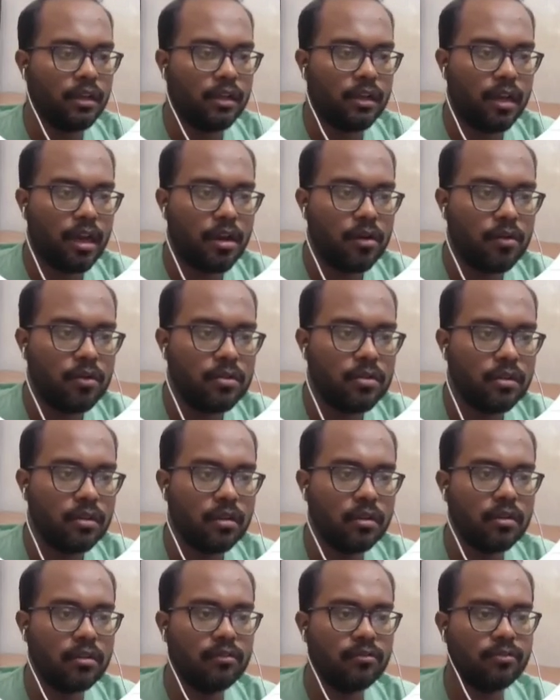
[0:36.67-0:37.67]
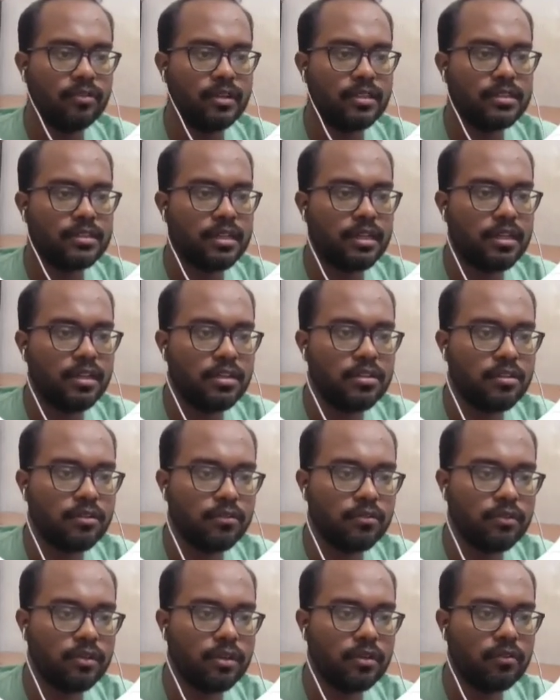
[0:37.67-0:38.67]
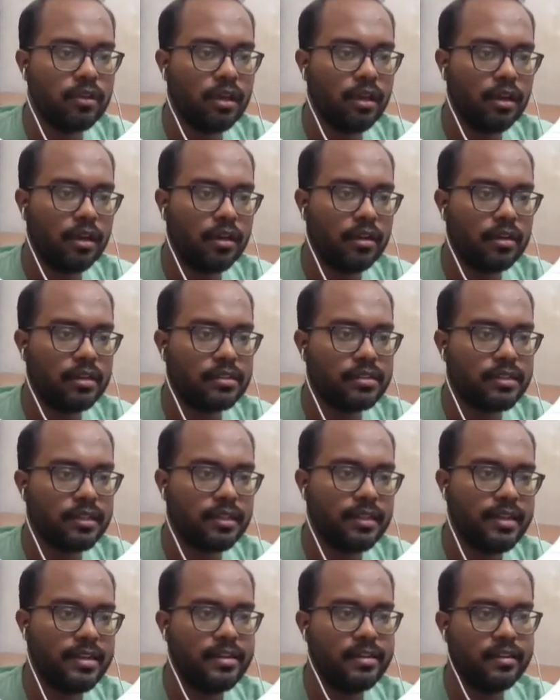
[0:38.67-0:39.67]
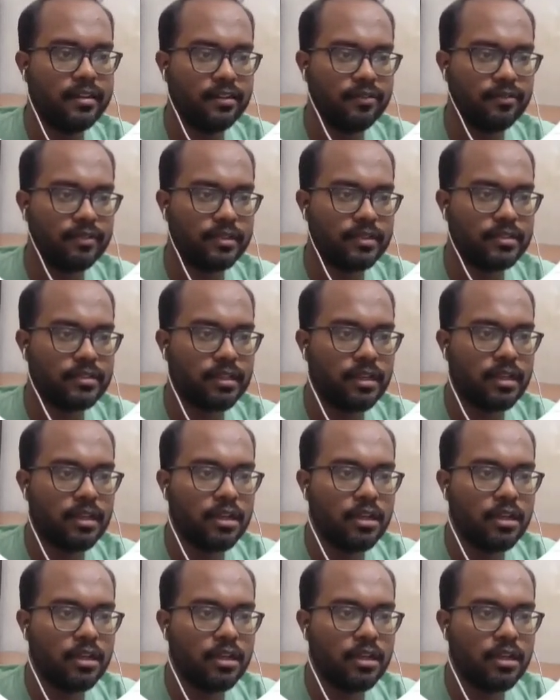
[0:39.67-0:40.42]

Now firstly we will understand the interface.